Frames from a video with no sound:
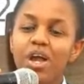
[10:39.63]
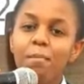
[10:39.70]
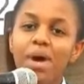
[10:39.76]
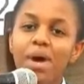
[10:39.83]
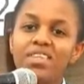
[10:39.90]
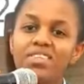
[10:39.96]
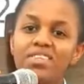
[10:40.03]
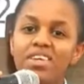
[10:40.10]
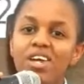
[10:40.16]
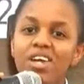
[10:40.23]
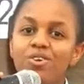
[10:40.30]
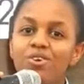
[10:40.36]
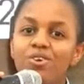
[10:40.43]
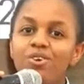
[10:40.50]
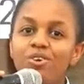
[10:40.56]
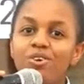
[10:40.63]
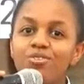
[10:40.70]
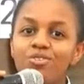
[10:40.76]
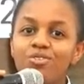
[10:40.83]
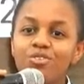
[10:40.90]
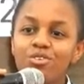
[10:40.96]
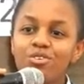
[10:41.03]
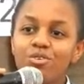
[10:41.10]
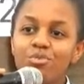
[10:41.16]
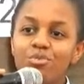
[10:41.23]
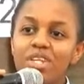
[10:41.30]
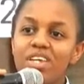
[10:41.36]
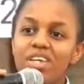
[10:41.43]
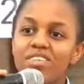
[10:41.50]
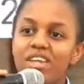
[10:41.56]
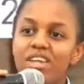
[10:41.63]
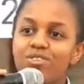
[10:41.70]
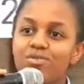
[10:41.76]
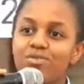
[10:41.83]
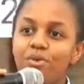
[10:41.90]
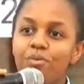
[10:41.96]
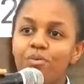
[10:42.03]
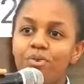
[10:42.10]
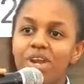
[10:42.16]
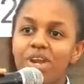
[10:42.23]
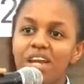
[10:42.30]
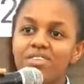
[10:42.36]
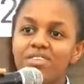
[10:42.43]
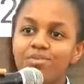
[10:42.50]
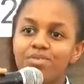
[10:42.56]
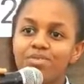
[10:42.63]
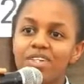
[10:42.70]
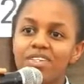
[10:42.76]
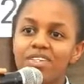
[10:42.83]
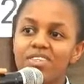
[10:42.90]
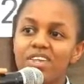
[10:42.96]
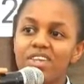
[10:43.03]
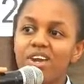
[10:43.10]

But do you use the social media sites for productive things?